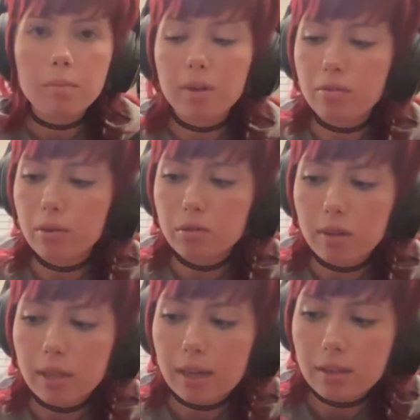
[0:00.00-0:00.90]
my phone's
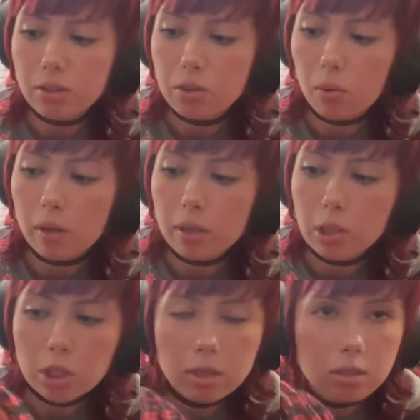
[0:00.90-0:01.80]
running out of
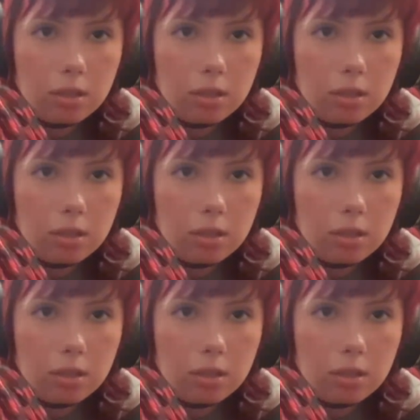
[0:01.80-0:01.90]
storage.